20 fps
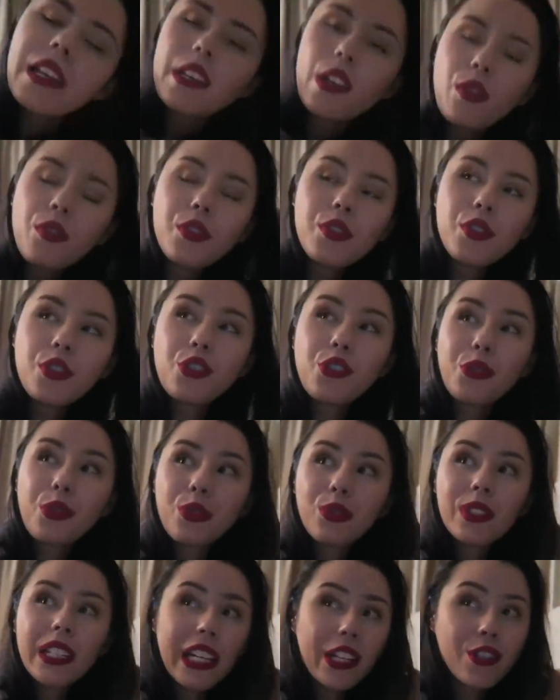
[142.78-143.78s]
they know your
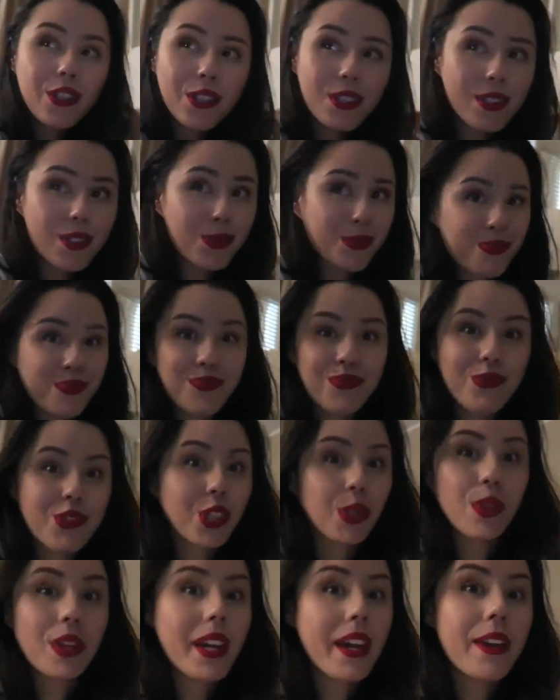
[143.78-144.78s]
crew, they just
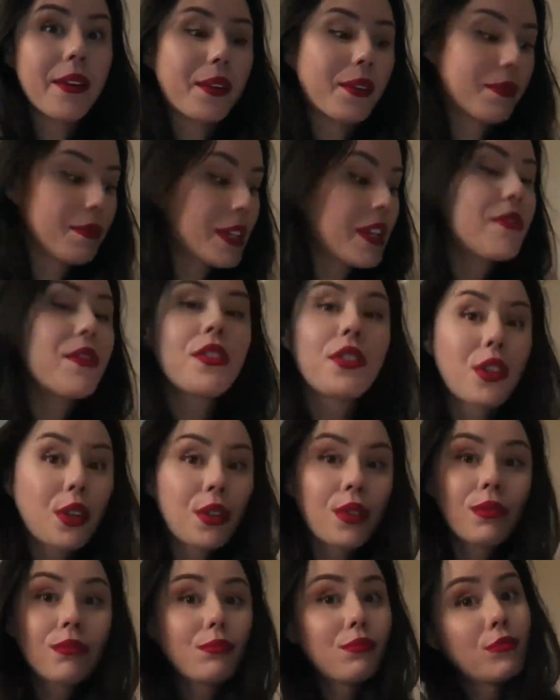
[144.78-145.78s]
don't care. Even
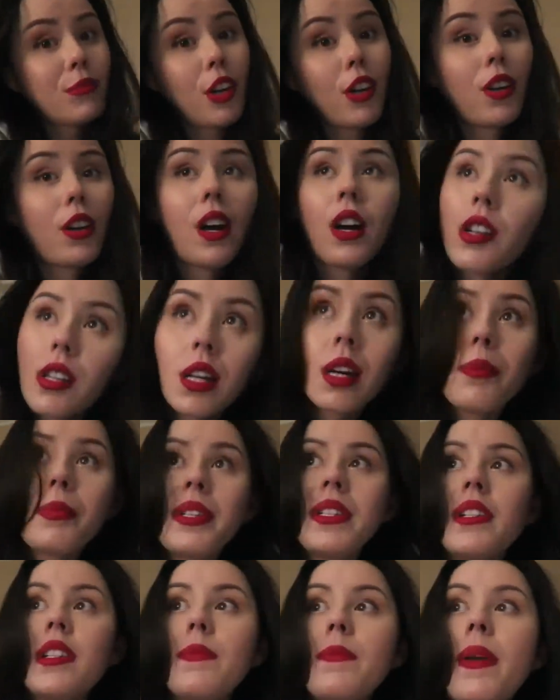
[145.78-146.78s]
though our
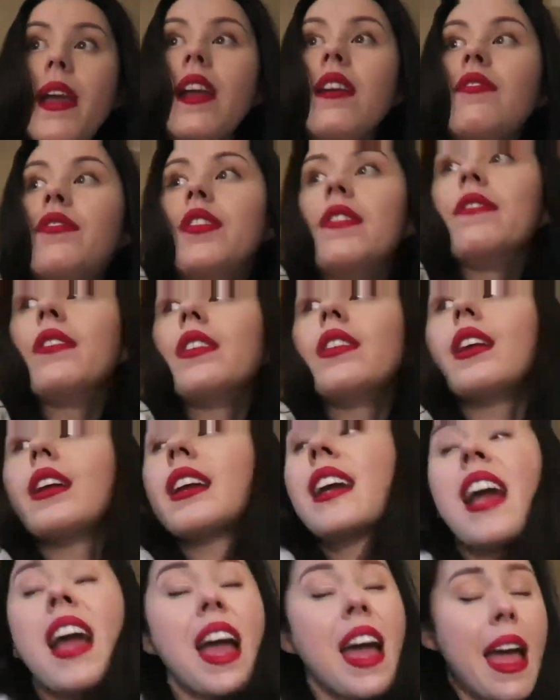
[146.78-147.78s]
company is paying for
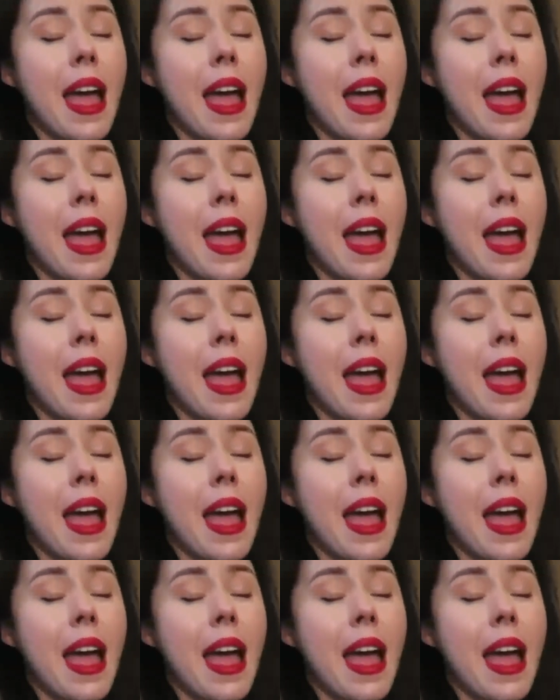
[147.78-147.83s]
everything.